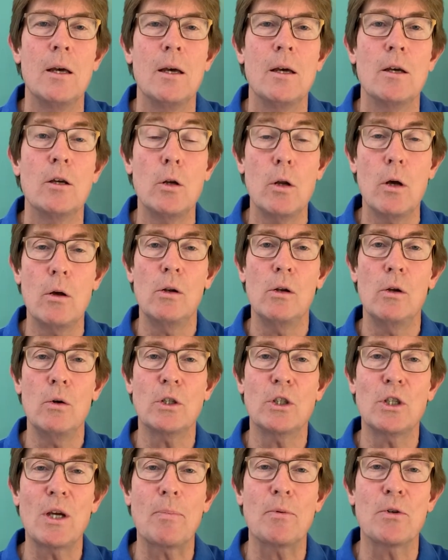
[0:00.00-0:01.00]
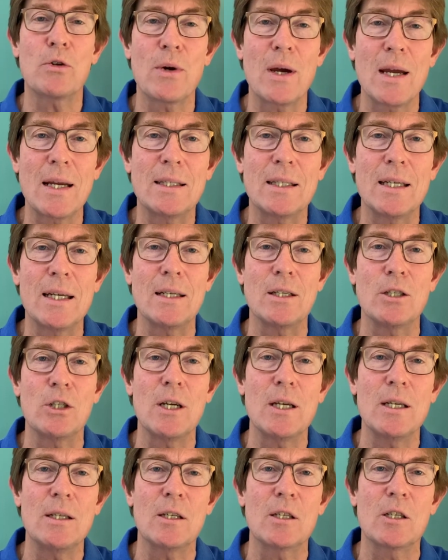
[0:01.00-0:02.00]
You know, in Luke chapter 18,
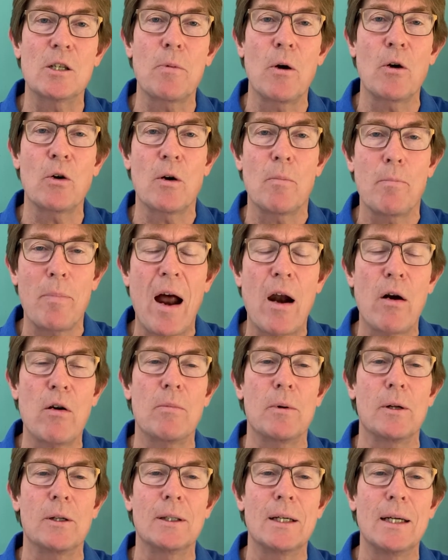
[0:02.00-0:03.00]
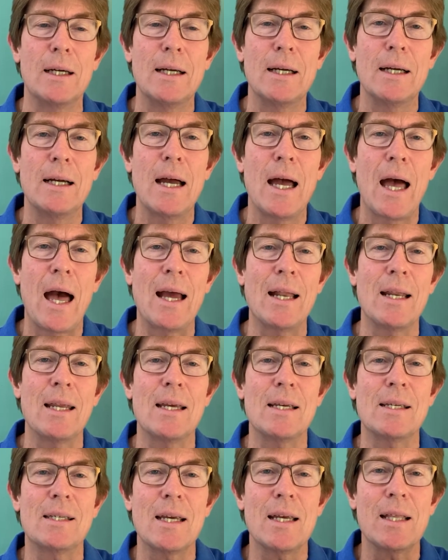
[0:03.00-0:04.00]
Jesus spoke a parable and
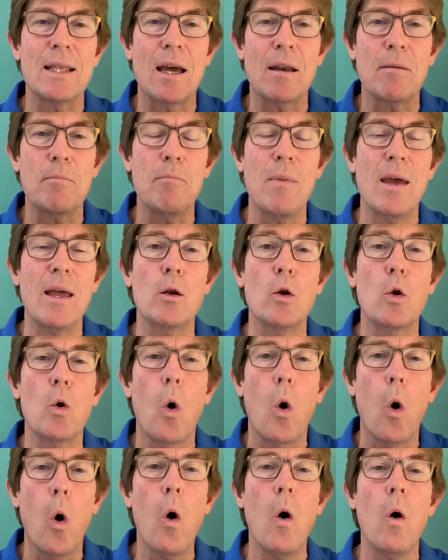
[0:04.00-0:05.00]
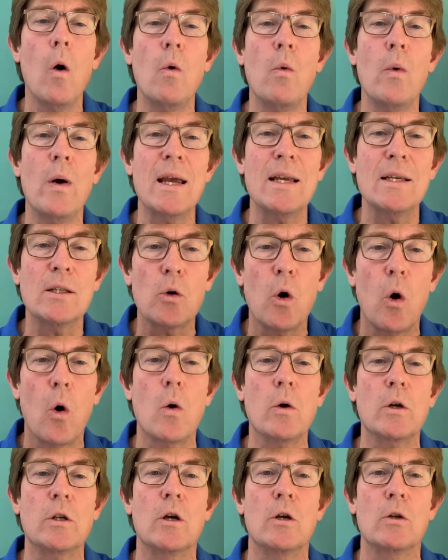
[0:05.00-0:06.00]
he said that men always
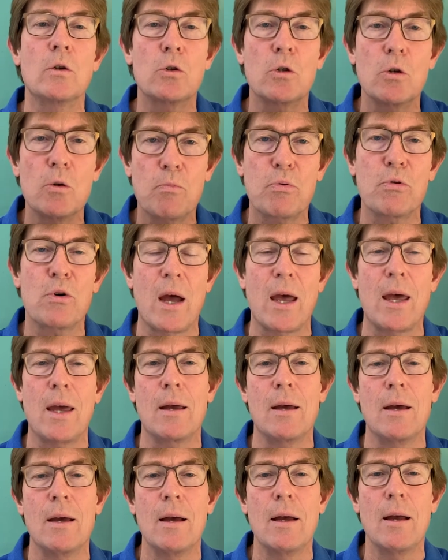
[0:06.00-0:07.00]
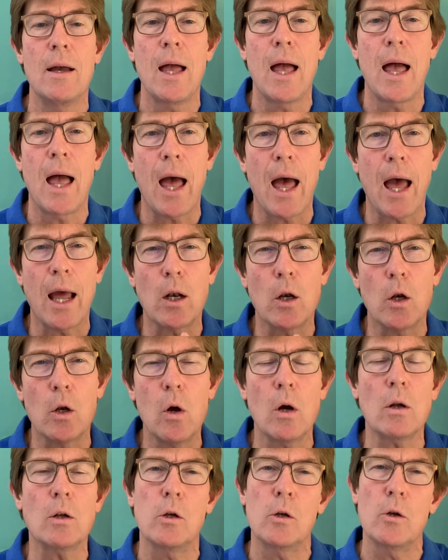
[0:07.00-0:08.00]
ought to pray and
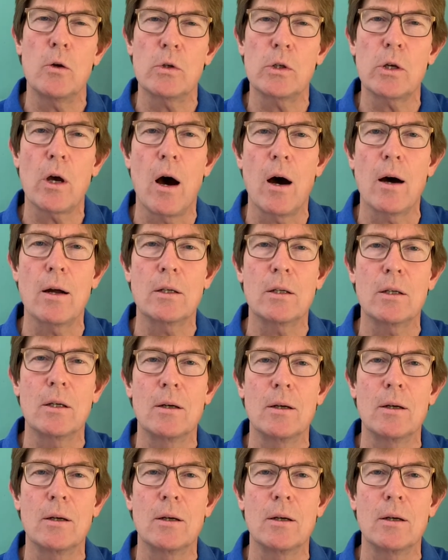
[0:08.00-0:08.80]
not lose heart.